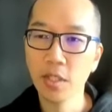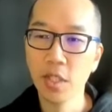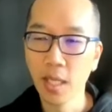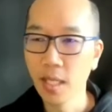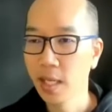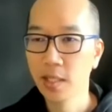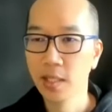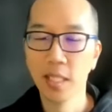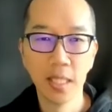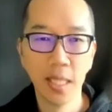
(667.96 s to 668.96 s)
is not that
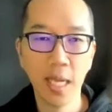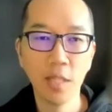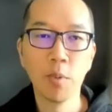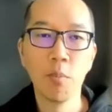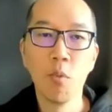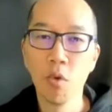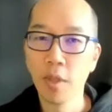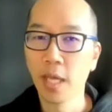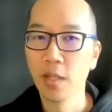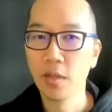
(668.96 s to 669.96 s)
it's instantaneous, but more
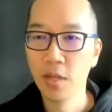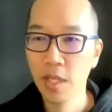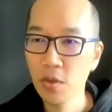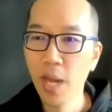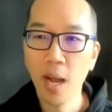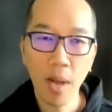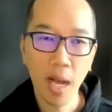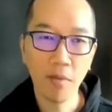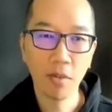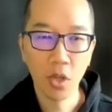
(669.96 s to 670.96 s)
that you now
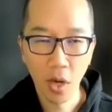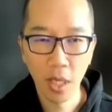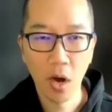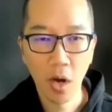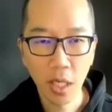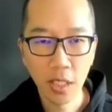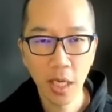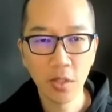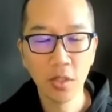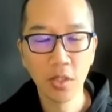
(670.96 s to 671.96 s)
have a target
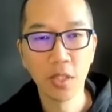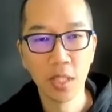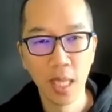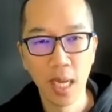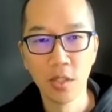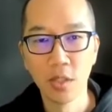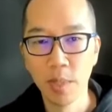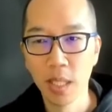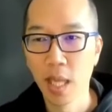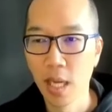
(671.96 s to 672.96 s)
architecture designed to
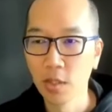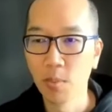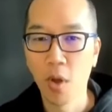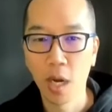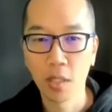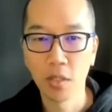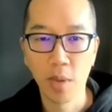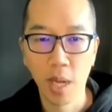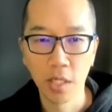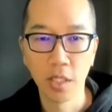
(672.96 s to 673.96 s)
be aligned to product
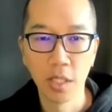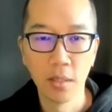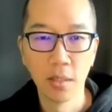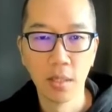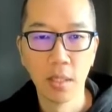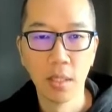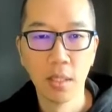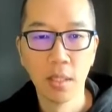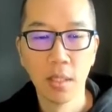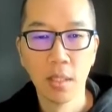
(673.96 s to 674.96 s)
strategy.
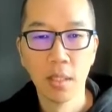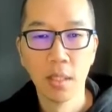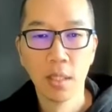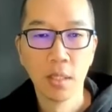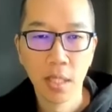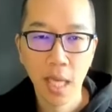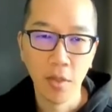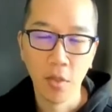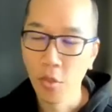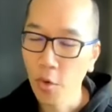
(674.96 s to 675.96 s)
Okay,
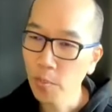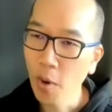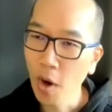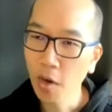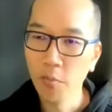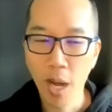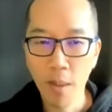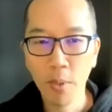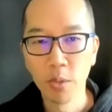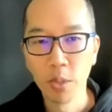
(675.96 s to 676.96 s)
the third part of
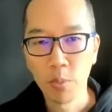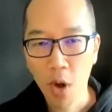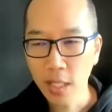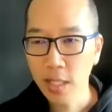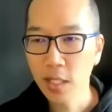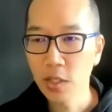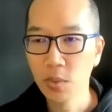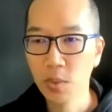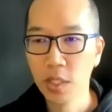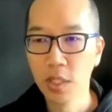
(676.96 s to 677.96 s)
BAPO is
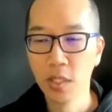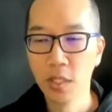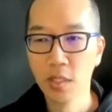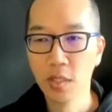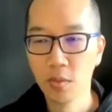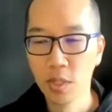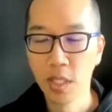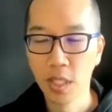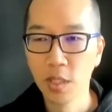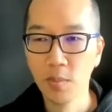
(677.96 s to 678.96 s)
process, which
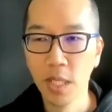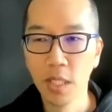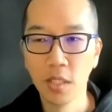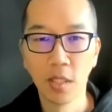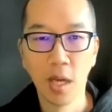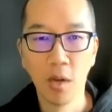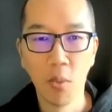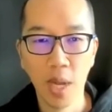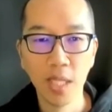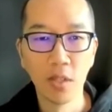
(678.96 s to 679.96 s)
essentially means
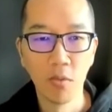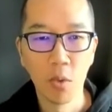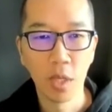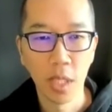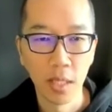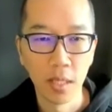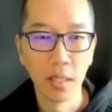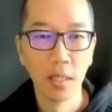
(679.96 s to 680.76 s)
ways of working.